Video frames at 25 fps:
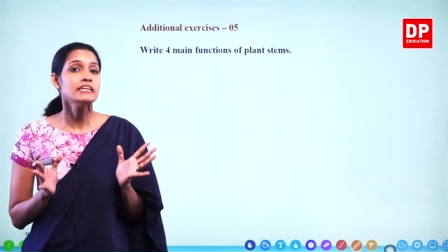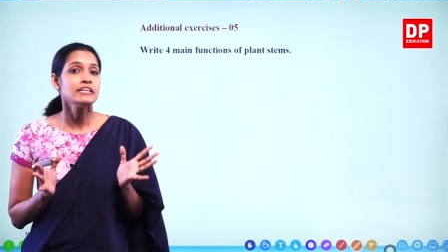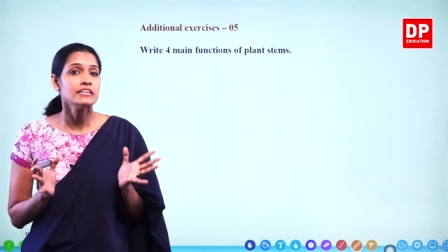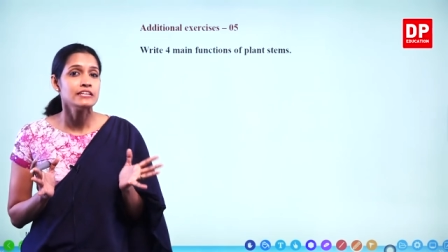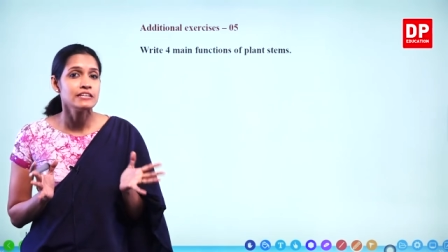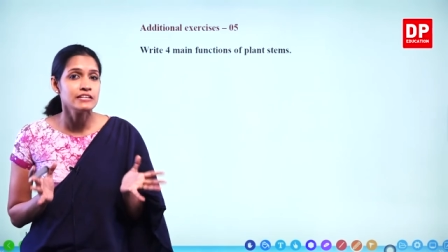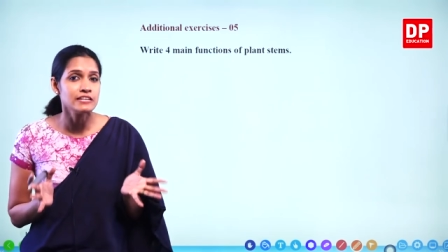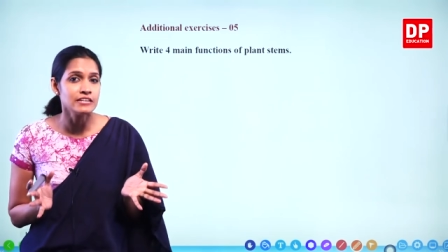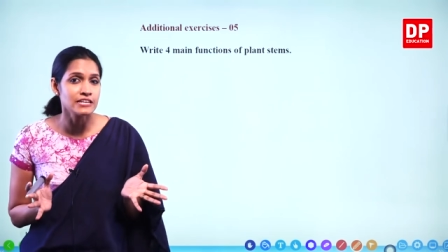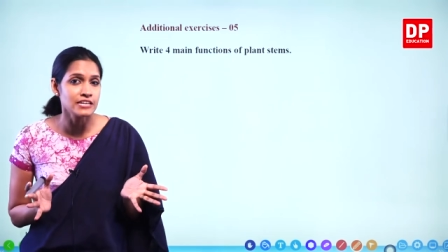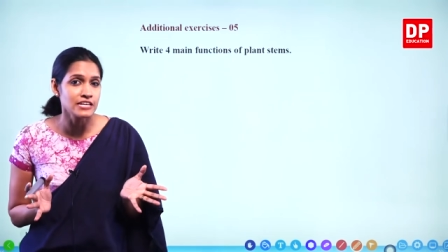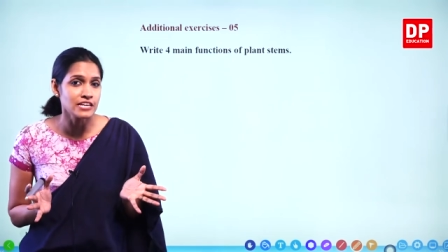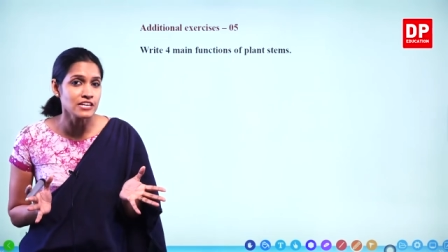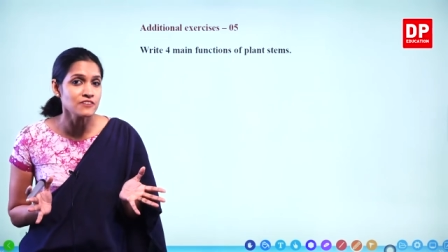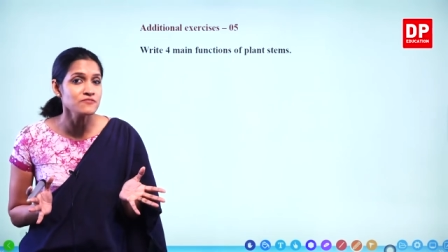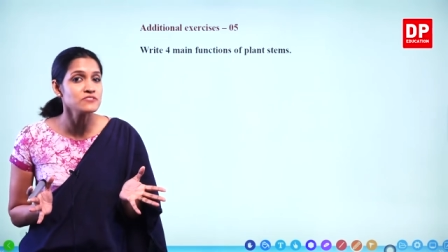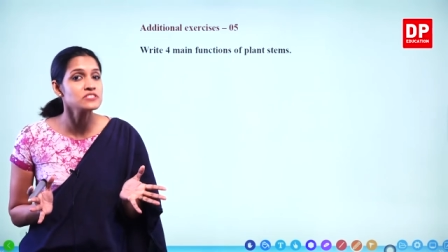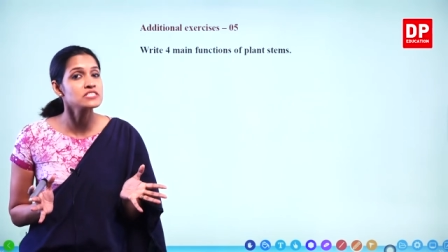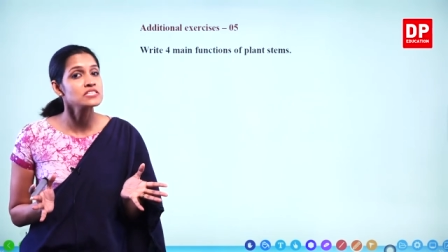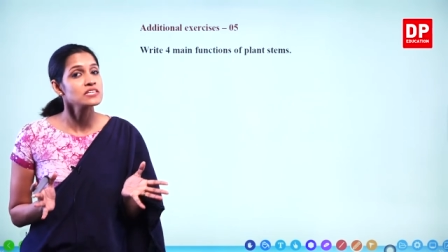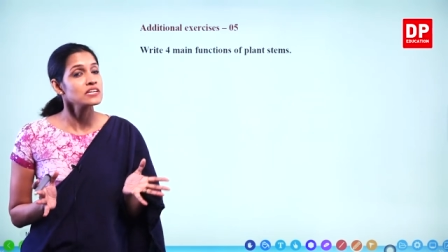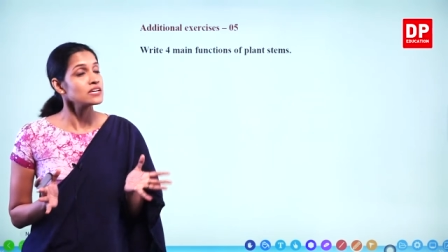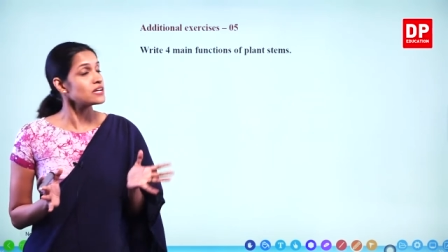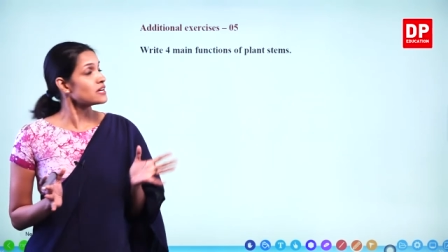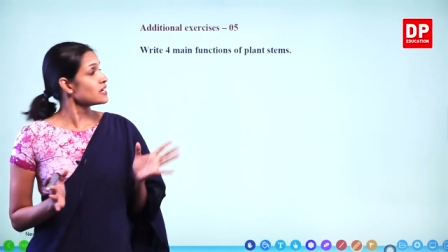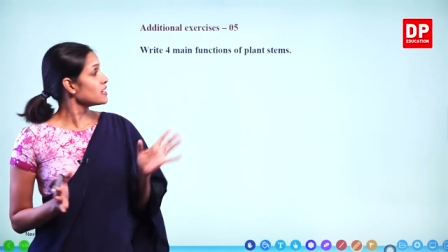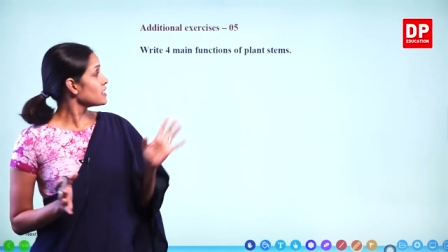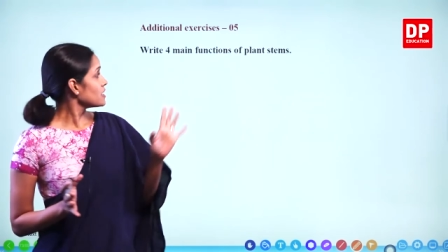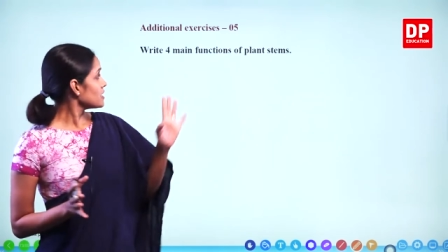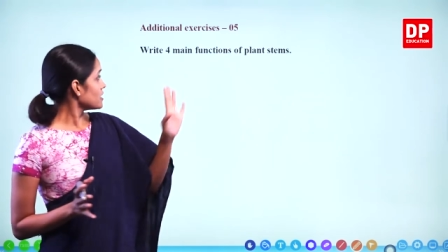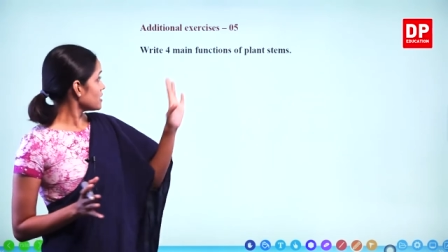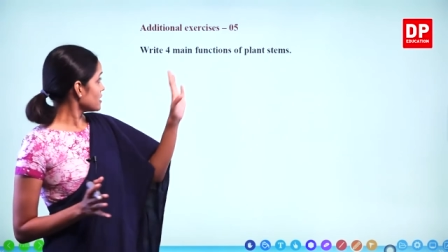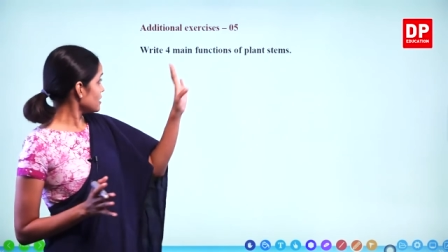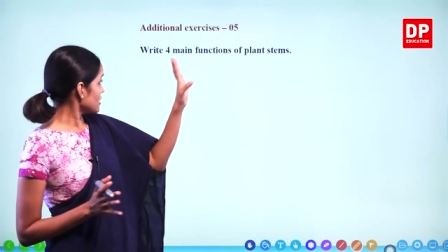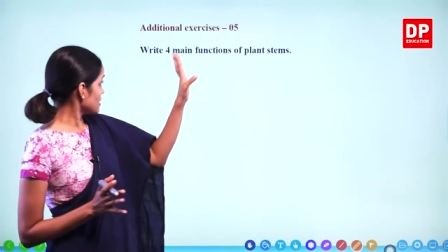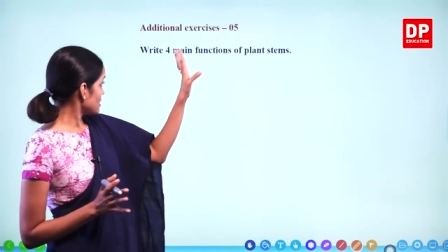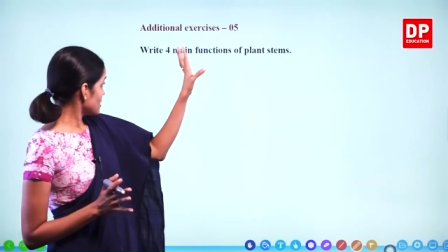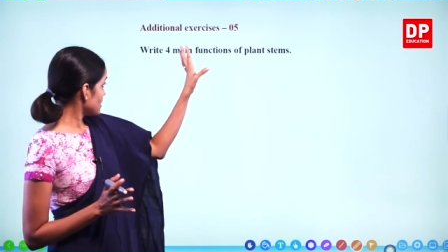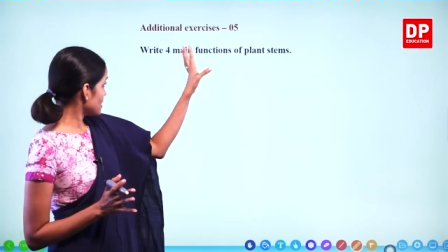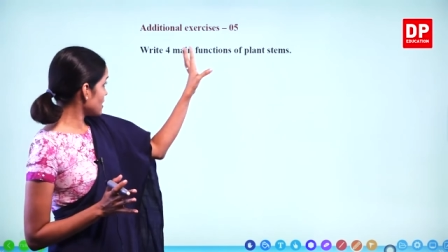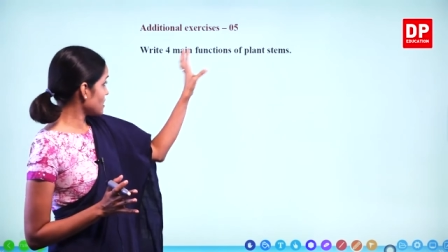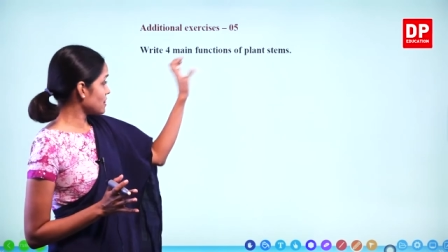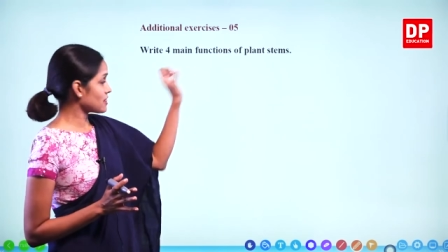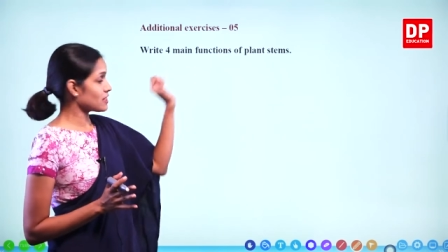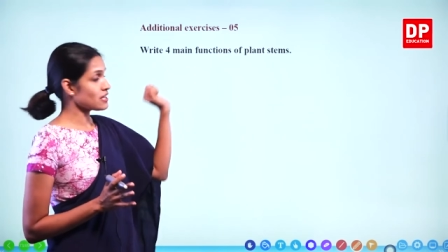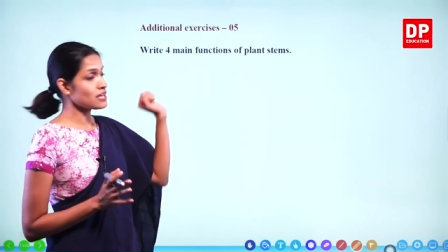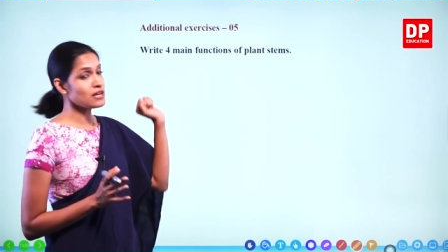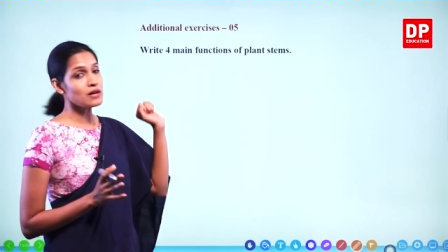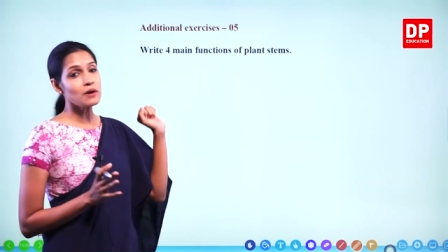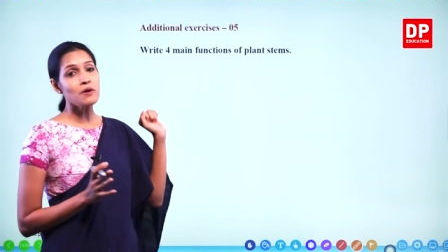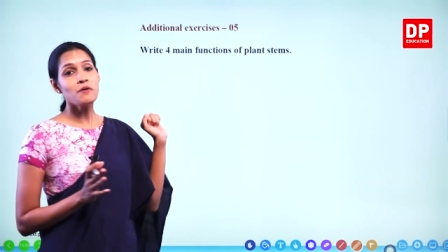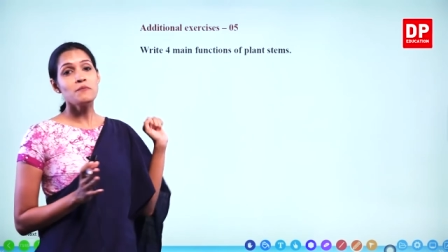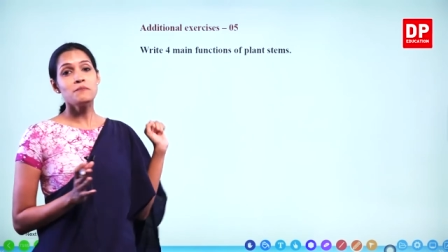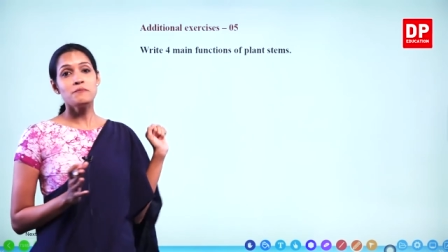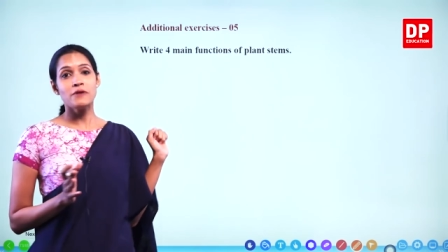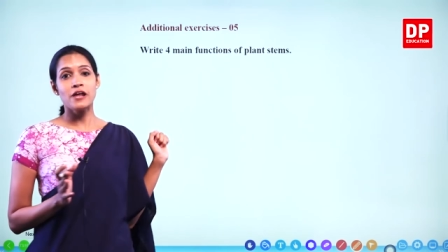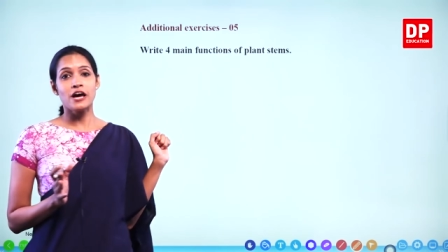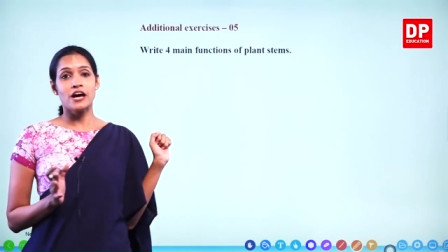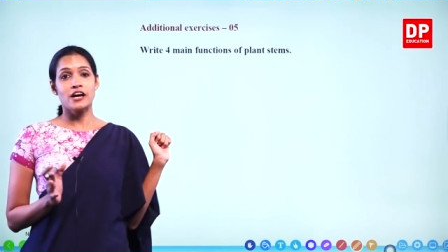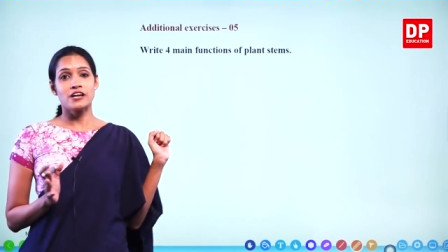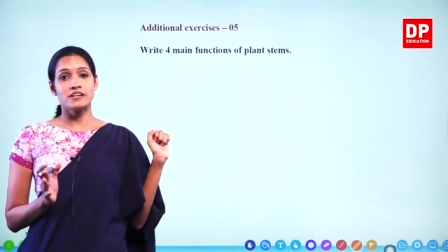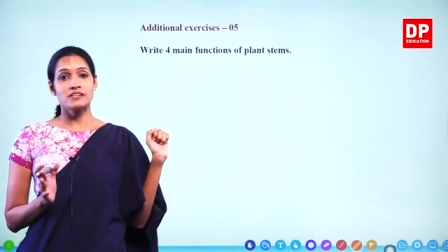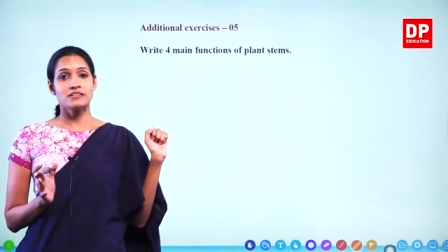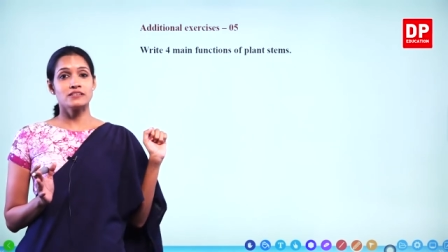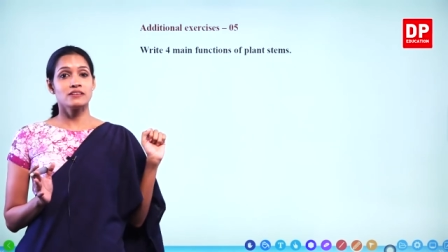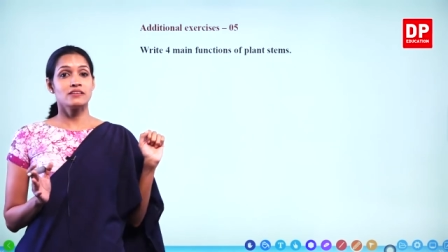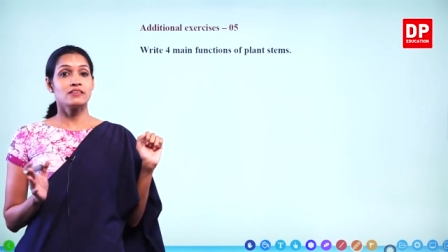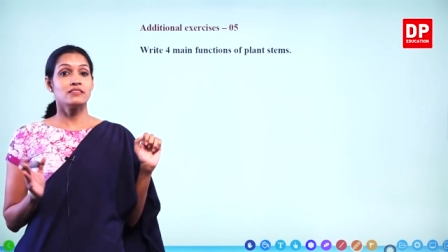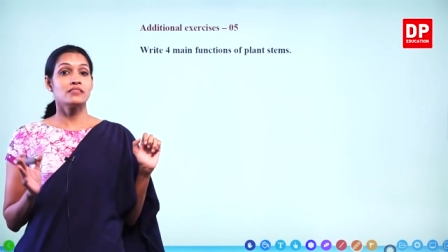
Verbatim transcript: leaves uh, in the plant.